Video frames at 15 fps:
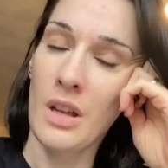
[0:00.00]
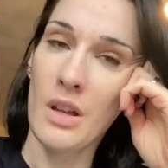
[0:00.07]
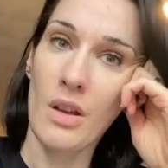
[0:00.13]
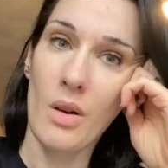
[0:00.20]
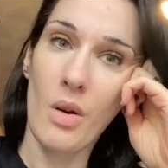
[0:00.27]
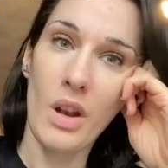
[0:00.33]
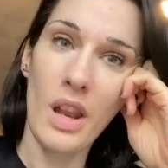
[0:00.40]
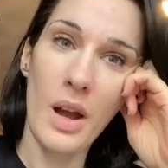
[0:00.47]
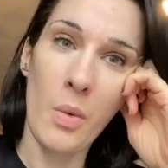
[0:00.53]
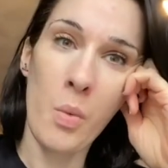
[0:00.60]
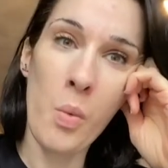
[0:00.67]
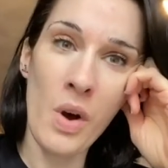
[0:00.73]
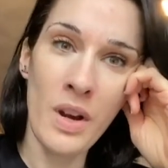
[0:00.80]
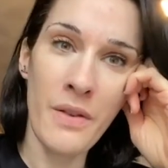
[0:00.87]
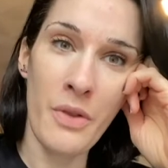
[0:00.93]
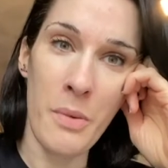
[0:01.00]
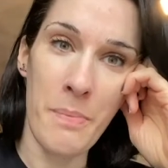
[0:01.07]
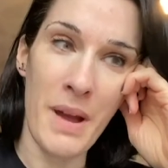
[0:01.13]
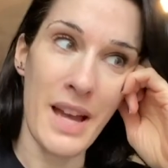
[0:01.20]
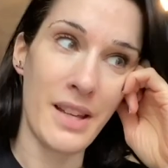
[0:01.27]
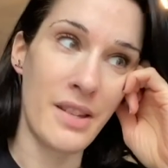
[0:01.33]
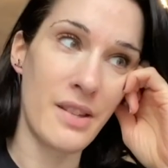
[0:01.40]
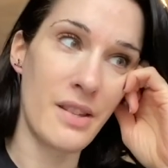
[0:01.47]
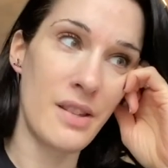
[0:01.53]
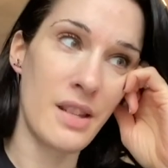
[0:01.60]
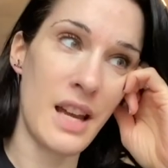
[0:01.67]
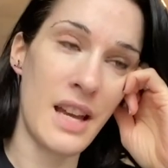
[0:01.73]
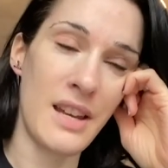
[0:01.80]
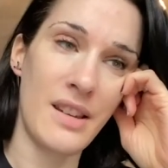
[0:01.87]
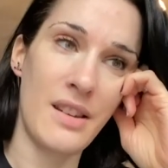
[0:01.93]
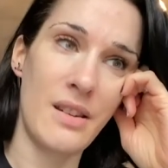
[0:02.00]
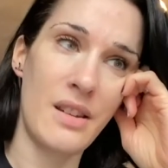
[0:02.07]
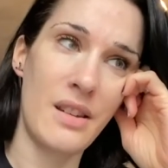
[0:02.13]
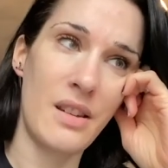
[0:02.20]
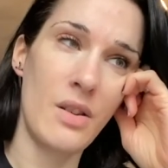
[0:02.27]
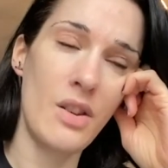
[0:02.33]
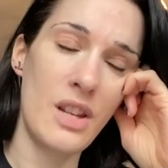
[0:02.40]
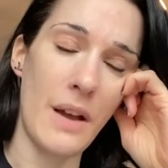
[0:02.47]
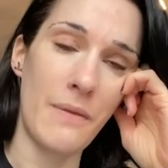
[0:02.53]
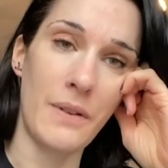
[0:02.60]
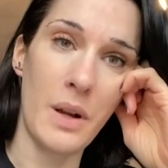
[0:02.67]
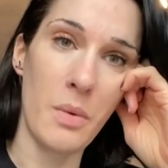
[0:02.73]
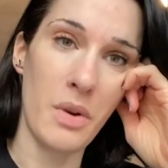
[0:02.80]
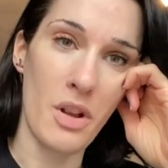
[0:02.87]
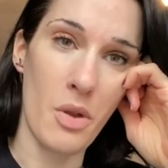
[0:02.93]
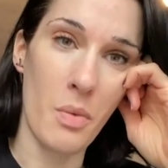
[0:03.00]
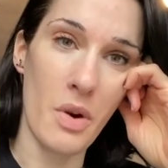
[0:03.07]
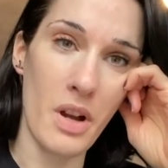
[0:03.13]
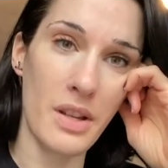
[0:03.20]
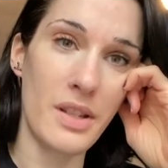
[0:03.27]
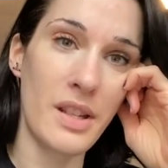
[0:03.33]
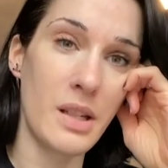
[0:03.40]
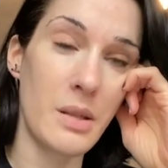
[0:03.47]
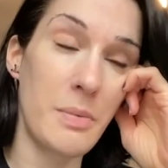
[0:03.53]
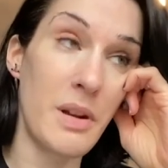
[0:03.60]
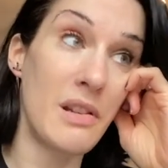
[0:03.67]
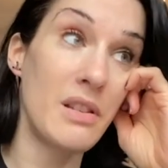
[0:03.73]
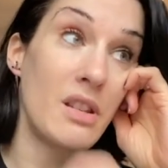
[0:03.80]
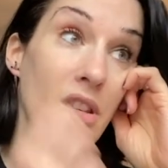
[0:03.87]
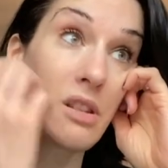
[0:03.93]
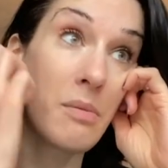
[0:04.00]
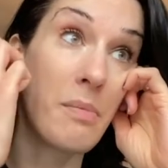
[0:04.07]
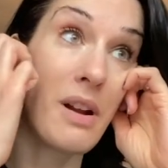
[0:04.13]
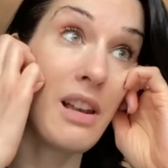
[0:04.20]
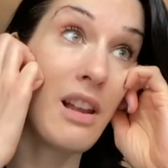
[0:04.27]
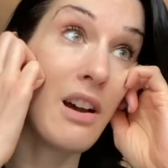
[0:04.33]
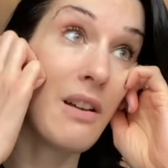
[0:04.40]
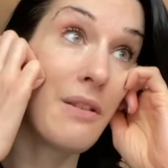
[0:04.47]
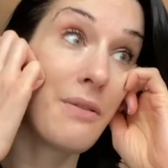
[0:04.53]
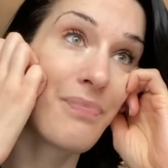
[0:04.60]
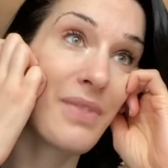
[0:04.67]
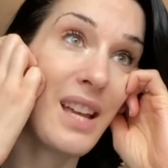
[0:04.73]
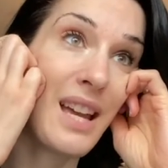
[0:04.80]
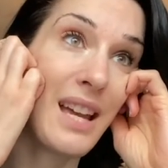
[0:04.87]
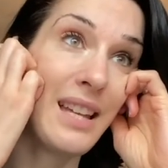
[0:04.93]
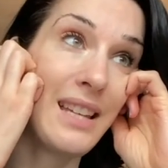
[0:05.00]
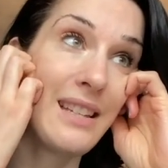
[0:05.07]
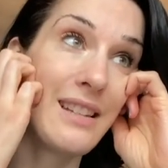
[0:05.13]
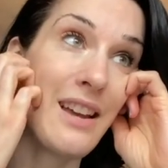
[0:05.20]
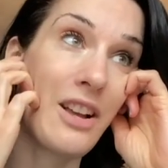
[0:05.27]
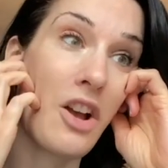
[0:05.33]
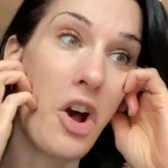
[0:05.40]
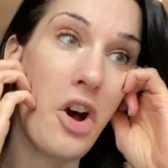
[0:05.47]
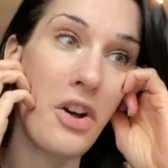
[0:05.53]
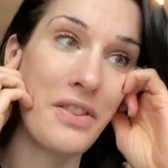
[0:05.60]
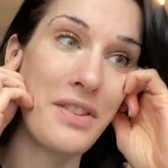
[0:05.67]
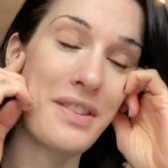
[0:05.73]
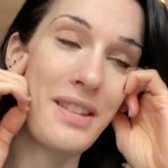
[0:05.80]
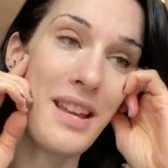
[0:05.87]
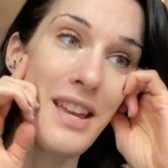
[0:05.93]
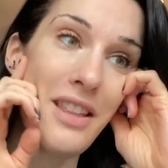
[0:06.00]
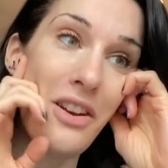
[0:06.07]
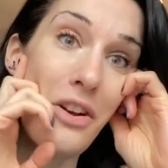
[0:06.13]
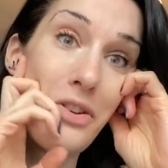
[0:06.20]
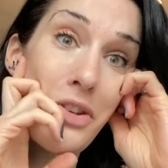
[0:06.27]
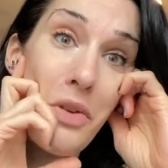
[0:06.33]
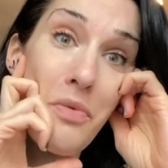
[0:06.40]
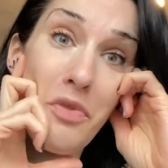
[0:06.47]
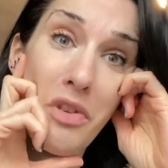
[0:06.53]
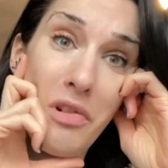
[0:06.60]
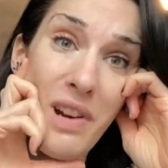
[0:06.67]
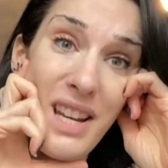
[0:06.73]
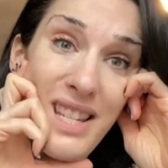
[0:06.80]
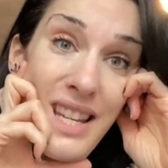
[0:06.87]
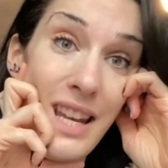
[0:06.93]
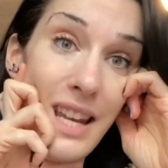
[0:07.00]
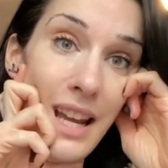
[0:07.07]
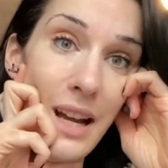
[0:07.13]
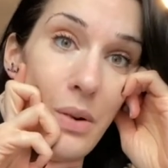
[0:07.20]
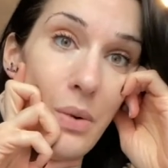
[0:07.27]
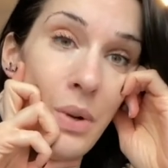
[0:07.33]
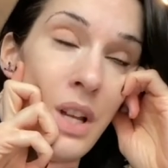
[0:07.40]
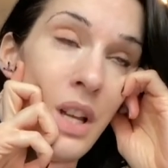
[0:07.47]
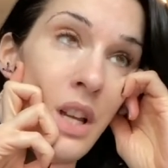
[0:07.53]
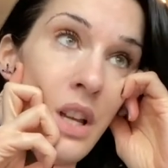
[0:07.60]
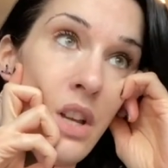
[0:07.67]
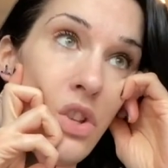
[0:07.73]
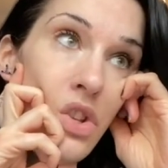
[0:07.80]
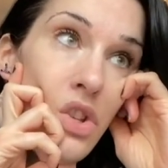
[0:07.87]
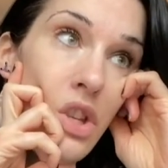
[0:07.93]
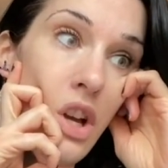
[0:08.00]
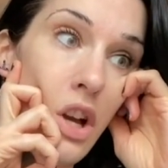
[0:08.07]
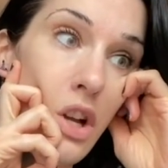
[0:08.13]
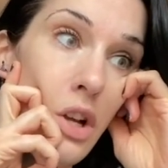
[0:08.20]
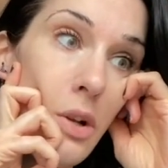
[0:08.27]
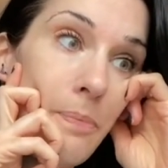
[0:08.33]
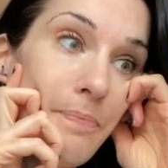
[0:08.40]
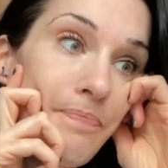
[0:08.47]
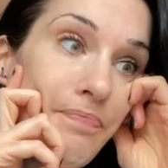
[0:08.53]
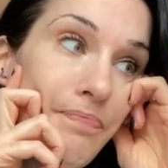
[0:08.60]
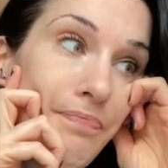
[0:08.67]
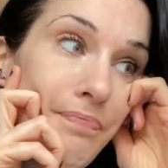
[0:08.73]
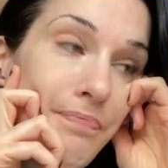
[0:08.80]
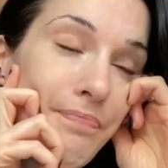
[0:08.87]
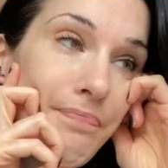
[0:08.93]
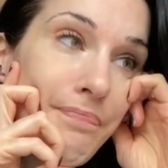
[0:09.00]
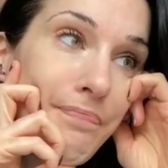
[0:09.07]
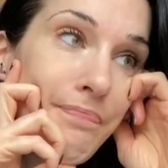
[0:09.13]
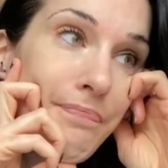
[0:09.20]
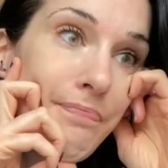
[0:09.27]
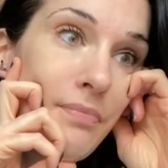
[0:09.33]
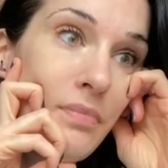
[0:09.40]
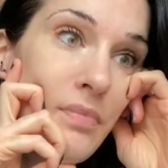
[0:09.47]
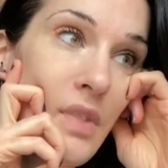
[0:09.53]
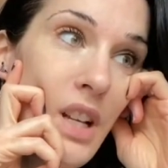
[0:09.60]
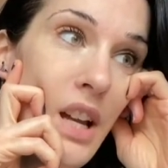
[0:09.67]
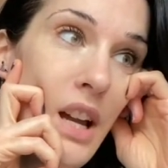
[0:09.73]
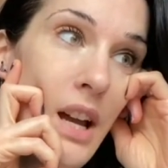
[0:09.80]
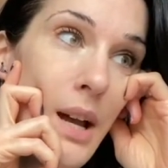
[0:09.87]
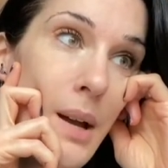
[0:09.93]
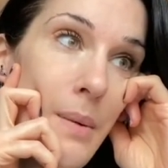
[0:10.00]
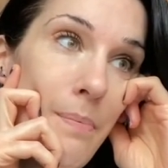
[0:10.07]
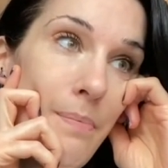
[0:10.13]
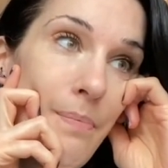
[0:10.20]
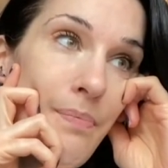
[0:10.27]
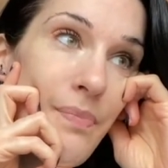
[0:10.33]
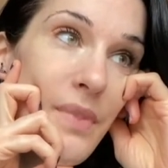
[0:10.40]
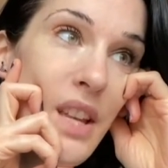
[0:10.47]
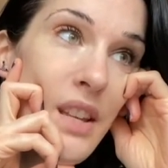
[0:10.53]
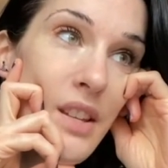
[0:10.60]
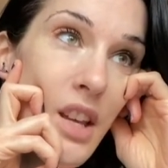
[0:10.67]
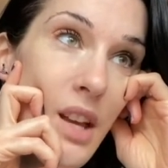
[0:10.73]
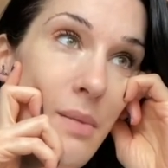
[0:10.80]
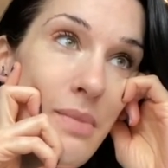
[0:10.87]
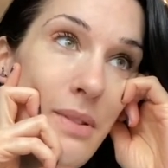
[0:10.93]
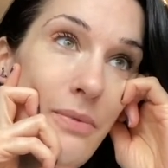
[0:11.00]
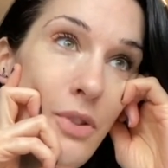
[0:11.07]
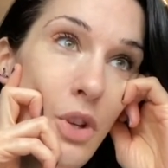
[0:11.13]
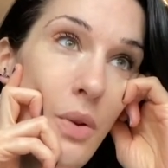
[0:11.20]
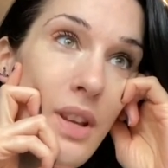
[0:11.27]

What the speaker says: like one of the best and definitely one of the worst experiences of my life, and I can't say that I don't regret it now. So in terms of doing